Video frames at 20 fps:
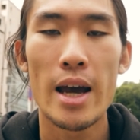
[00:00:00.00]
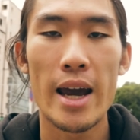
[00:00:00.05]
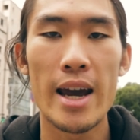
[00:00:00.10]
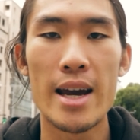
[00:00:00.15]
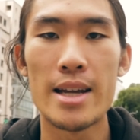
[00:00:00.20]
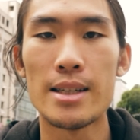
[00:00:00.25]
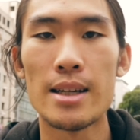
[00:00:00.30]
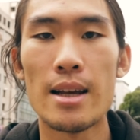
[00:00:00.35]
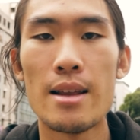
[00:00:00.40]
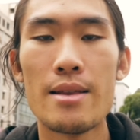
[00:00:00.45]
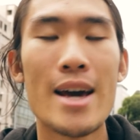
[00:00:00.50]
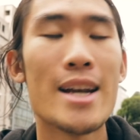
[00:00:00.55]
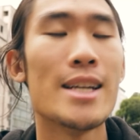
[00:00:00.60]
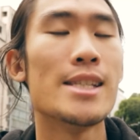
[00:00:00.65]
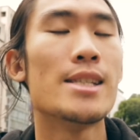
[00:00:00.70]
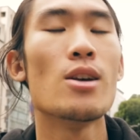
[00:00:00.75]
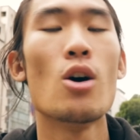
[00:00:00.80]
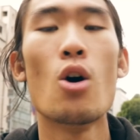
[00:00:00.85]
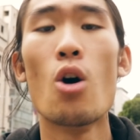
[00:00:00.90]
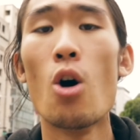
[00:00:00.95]
And that
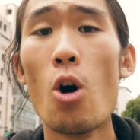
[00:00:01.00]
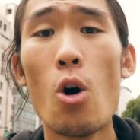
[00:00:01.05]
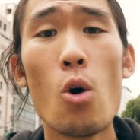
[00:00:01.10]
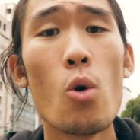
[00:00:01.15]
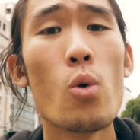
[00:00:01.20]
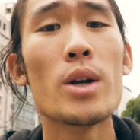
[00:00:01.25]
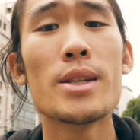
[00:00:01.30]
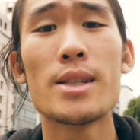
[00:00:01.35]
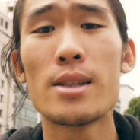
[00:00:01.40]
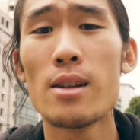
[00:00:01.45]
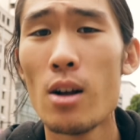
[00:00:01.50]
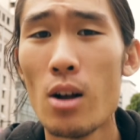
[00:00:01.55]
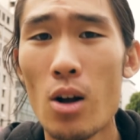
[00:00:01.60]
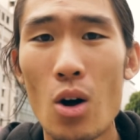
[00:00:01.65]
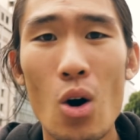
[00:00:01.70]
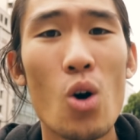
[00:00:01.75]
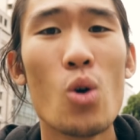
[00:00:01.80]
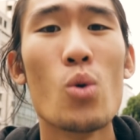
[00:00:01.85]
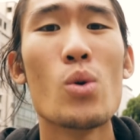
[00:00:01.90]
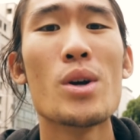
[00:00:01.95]
is always,
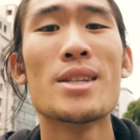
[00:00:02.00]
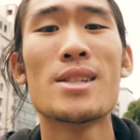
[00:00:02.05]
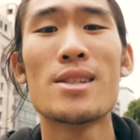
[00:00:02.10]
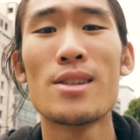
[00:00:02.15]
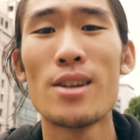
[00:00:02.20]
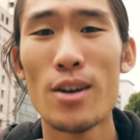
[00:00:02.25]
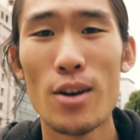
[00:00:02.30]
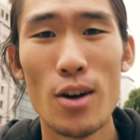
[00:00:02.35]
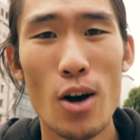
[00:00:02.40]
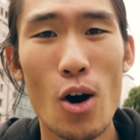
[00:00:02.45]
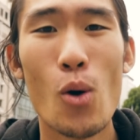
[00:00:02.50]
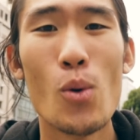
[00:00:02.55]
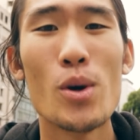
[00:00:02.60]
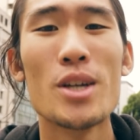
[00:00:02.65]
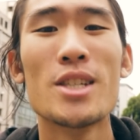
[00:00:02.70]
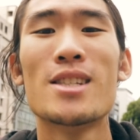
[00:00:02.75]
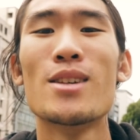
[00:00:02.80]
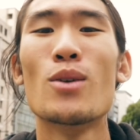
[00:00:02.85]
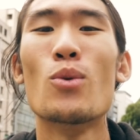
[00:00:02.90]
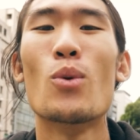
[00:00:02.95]
always,
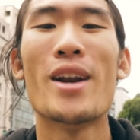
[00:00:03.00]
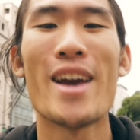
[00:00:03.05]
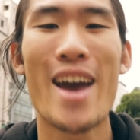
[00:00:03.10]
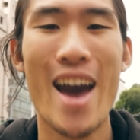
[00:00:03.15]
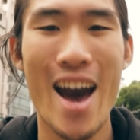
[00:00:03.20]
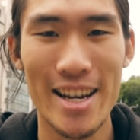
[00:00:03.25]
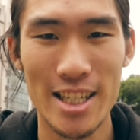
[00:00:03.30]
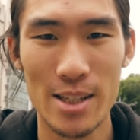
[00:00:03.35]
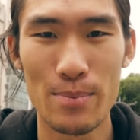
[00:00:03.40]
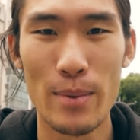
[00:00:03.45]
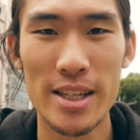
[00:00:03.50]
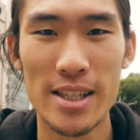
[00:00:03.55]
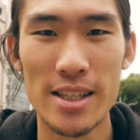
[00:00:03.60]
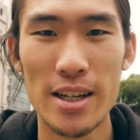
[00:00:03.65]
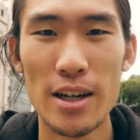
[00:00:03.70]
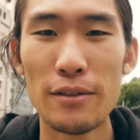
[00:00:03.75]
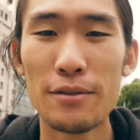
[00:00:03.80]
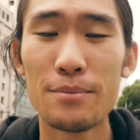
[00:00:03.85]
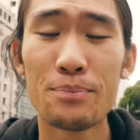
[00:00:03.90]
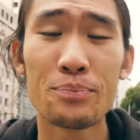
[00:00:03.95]
always what I ask
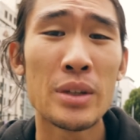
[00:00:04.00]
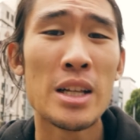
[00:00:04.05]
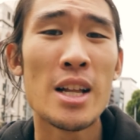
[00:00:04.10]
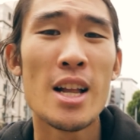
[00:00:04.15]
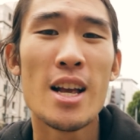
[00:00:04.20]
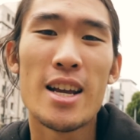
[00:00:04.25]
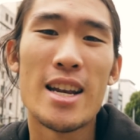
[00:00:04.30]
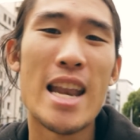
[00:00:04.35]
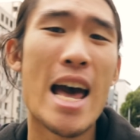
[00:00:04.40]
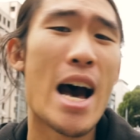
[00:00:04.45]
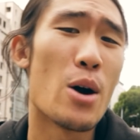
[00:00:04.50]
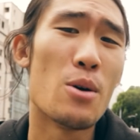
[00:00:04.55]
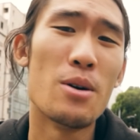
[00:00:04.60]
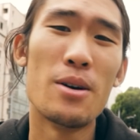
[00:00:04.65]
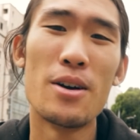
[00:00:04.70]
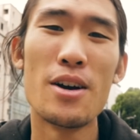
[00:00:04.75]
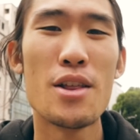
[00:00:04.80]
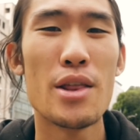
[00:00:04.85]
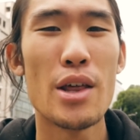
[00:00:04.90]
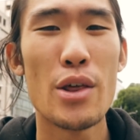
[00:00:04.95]
myself. Now,
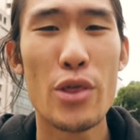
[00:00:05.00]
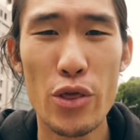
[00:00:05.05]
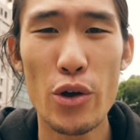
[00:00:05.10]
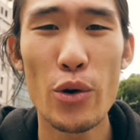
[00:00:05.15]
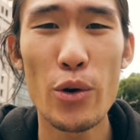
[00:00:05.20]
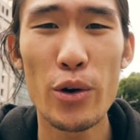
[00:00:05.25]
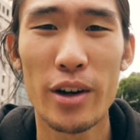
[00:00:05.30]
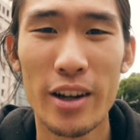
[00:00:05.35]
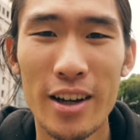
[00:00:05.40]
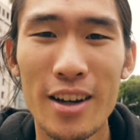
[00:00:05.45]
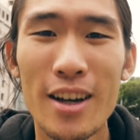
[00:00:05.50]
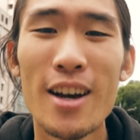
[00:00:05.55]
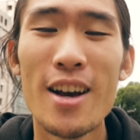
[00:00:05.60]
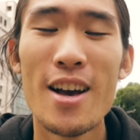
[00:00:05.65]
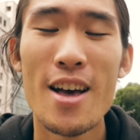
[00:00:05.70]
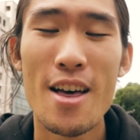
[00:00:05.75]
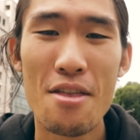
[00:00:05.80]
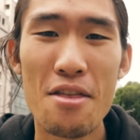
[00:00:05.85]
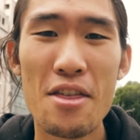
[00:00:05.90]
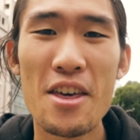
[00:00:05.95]
the third
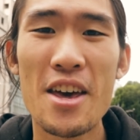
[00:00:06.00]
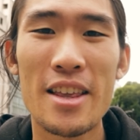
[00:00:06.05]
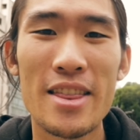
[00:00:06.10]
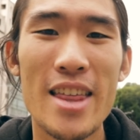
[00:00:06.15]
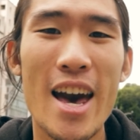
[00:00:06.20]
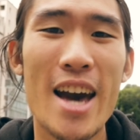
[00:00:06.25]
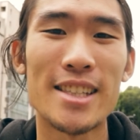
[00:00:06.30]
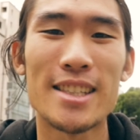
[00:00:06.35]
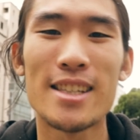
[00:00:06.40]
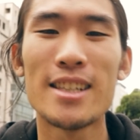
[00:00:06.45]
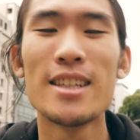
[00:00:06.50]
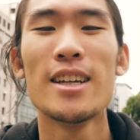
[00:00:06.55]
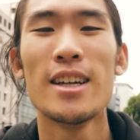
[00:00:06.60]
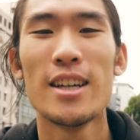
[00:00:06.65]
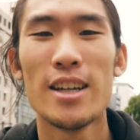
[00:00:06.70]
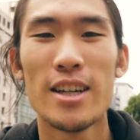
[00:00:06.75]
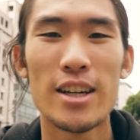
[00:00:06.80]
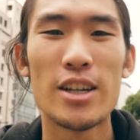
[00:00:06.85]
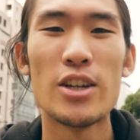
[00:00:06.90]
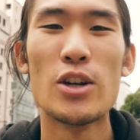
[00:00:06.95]
thing that,
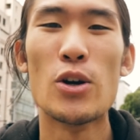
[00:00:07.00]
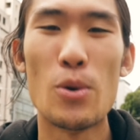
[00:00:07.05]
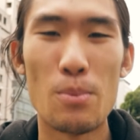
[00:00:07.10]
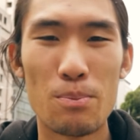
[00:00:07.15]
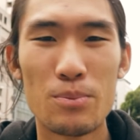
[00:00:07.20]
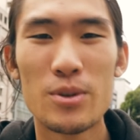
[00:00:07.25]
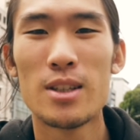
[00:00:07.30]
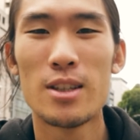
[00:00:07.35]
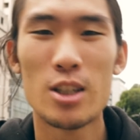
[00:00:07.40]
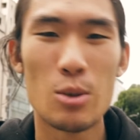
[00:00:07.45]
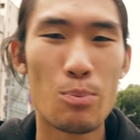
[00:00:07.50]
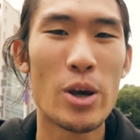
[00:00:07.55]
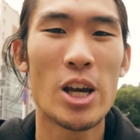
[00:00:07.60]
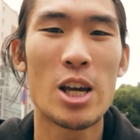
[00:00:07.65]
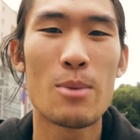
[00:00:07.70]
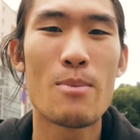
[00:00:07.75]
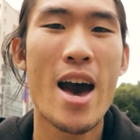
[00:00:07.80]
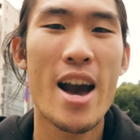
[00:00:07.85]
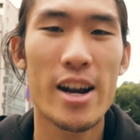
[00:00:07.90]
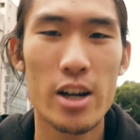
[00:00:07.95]
you know, to
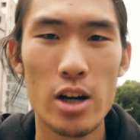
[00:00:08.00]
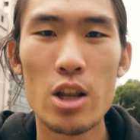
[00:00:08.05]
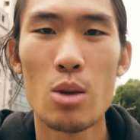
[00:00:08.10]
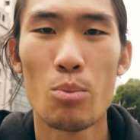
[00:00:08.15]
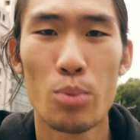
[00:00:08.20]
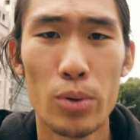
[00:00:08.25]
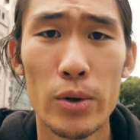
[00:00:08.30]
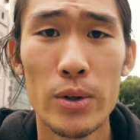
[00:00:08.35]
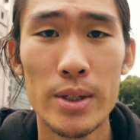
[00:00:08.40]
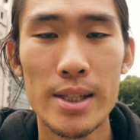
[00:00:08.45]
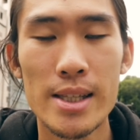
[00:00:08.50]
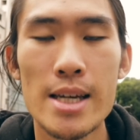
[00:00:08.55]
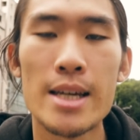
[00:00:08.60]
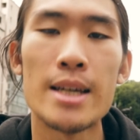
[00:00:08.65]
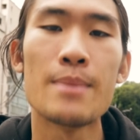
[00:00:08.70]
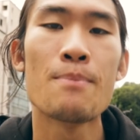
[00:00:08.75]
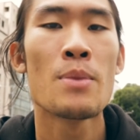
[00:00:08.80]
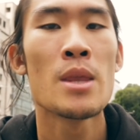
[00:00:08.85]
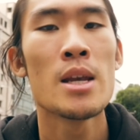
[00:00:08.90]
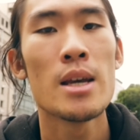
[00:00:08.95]
piggyback on the previous thing
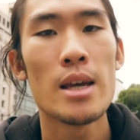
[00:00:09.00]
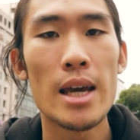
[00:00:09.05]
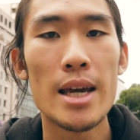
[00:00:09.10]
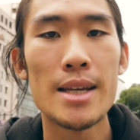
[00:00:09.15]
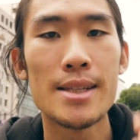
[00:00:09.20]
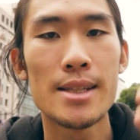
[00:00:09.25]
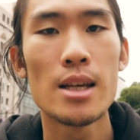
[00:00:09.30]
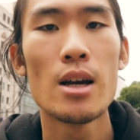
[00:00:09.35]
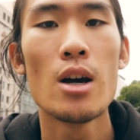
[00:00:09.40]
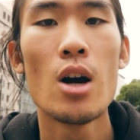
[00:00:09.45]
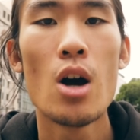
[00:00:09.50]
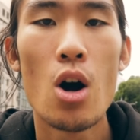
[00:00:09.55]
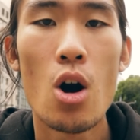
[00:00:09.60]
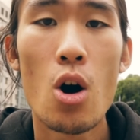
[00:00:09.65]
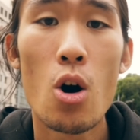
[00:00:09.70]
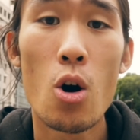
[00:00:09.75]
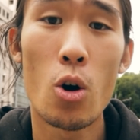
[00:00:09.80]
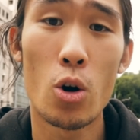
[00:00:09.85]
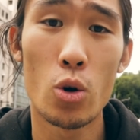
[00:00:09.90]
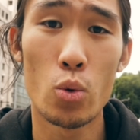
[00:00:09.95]
is
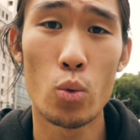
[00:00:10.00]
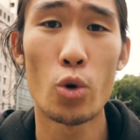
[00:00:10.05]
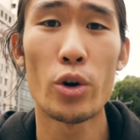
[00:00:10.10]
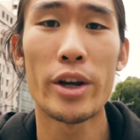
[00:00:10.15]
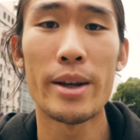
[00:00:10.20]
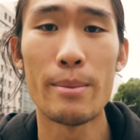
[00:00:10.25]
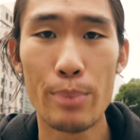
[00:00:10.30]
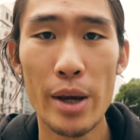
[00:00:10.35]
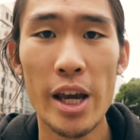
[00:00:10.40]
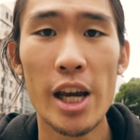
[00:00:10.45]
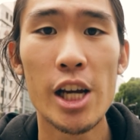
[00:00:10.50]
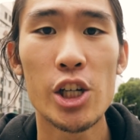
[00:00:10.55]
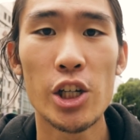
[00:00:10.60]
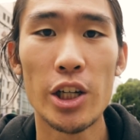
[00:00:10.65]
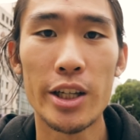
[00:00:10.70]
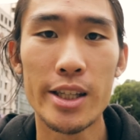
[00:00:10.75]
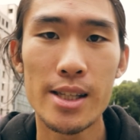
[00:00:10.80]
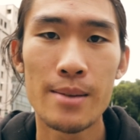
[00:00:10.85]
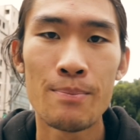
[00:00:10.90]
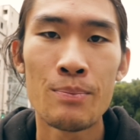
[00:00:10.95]
hard work and
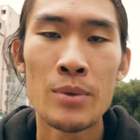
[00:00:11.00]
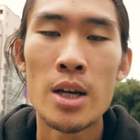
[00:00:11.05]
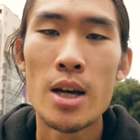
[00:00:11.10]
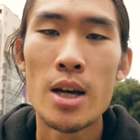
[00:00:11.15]
patience.